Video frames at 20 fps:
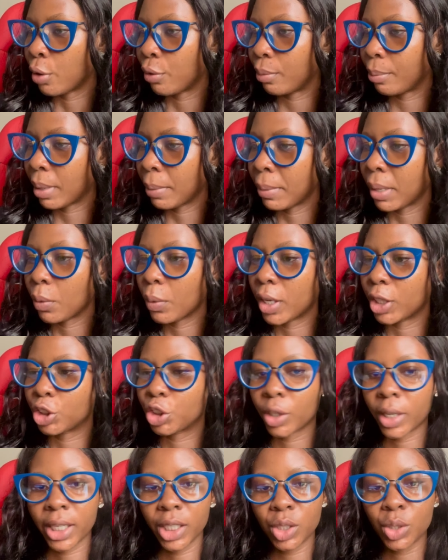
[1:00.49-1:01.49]
Remember, we are
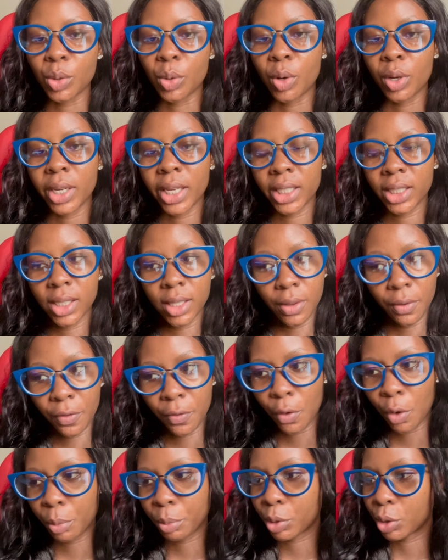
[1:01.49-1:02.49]
trying to connect the
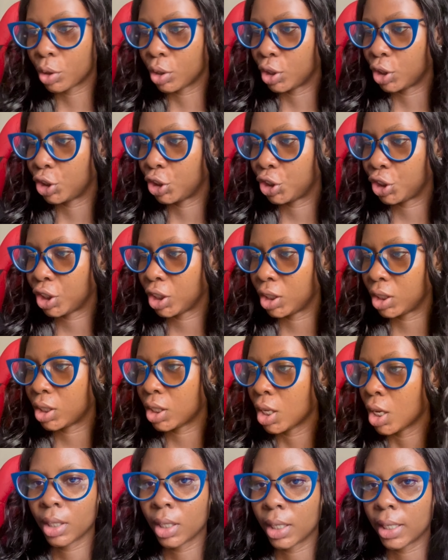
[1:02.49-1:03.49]
forms to the
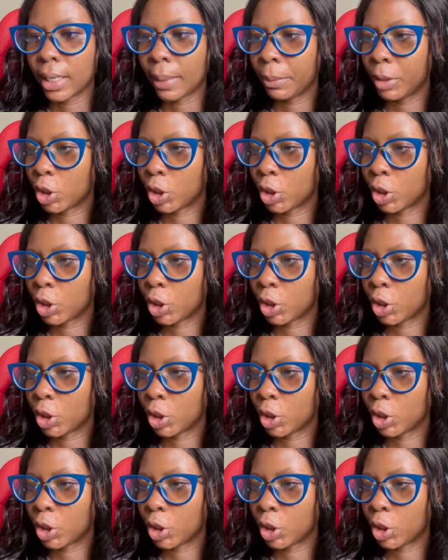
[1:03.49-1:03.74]
sheet. Let me